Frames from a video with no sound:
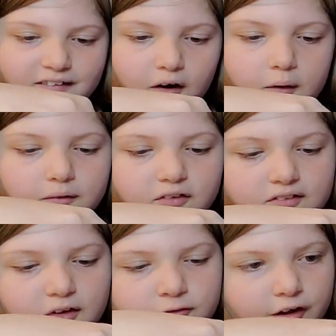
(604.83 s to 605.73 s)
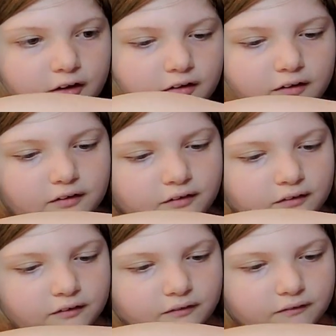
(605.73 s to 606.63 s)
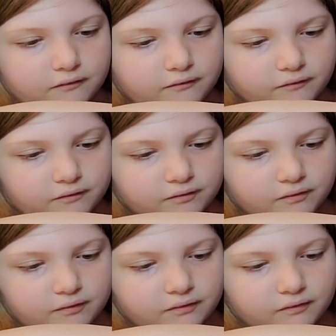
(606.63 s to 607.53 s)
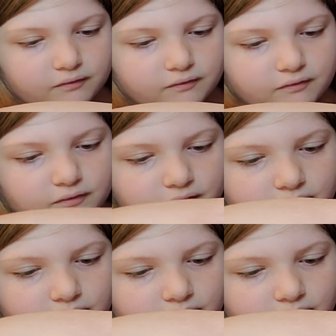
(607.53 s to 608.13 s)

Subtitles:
(silent)